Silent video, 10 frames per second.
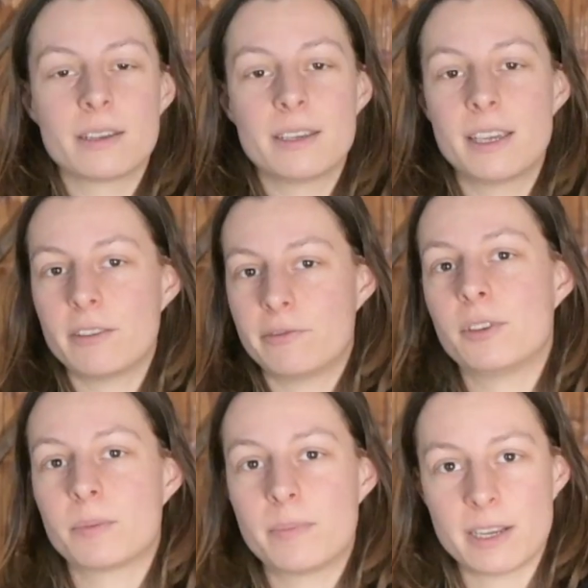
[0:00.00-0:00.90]
give
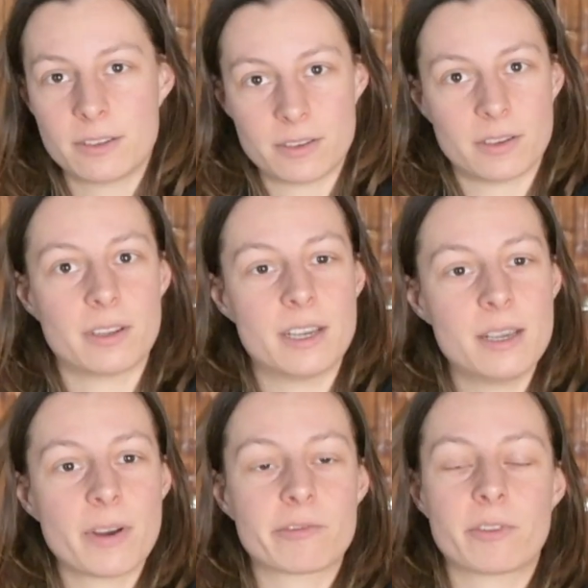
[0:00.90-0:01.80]
your best
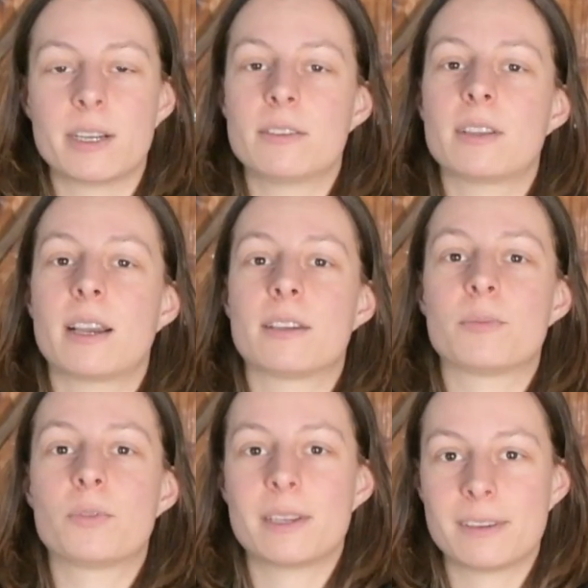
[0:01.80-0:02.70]
HEMA friends as
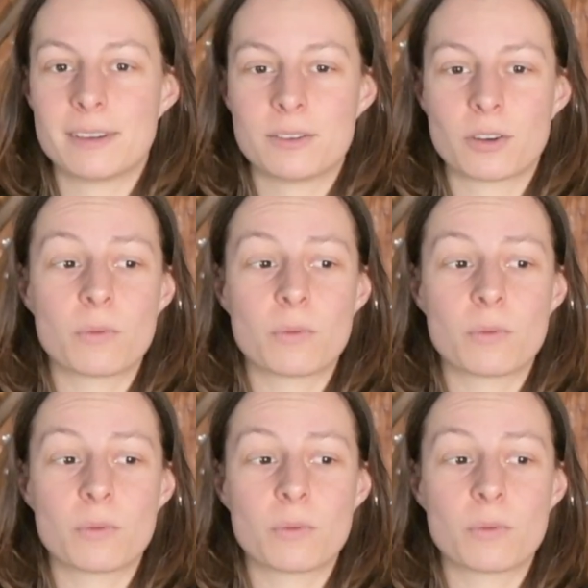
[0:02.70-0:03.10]
a present,